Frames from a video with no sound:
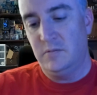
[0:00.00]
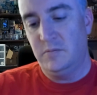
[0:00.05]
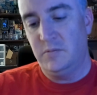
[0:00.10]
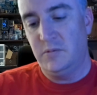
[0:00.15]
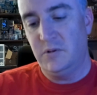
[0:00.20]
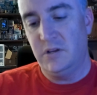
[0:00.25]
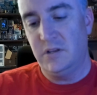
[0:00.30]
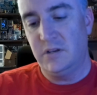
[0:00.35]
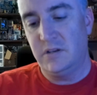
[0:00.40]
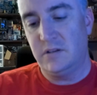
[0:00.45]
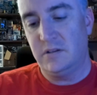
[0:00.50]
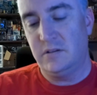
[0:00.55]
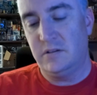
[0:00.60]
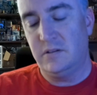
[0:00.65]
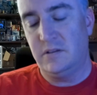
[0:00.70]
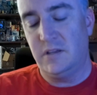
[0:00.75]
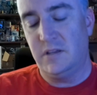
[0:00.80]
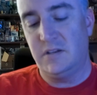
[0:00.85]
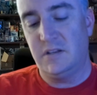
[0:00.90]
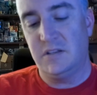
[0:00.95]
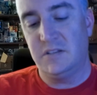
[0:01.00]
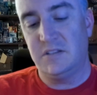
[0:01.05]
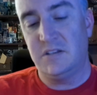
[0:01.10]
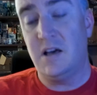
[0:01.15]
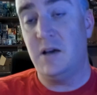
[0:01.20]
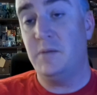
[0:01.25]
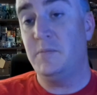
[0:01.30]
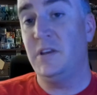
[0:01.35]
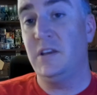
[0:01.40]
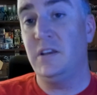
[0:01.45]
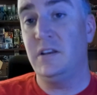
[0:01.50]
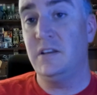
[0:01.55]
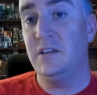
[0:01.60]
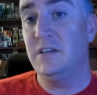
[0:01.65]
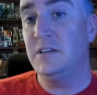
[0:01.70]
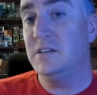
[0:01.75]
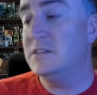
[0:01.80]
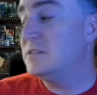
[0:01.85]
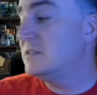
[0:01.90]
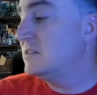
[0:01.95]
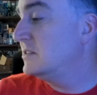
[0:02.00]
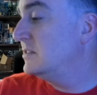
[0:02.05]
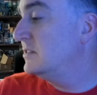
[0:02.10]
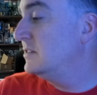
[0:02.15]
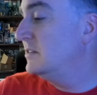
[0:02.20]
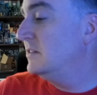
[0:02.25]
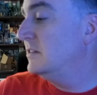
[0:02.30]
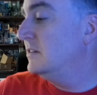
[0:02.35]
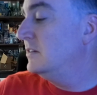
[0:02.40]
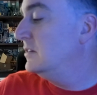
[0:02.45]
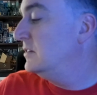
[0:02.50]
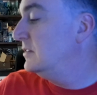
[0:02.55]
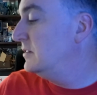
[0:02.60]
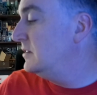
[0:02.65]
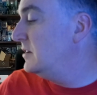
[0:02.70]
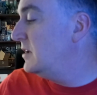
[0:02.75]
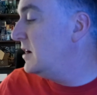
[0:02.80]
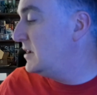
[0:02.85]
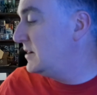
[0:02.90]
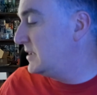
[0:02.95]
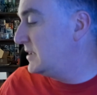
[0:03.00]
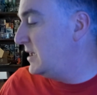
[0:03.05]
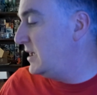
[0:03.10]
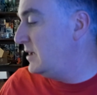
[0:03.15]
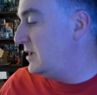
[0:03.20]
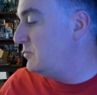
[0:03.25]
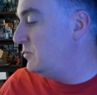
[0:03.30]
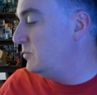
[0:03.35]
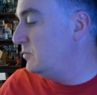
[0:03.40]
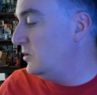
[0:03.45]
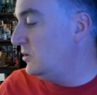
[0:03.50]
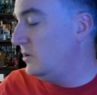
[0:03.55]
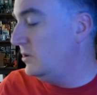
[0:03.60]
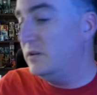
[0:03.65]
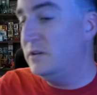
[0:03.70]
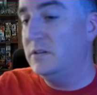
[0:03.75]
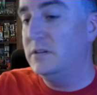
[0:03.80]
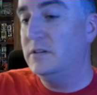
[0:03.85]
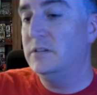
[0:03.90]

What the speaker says: but that does not mean he's not capable.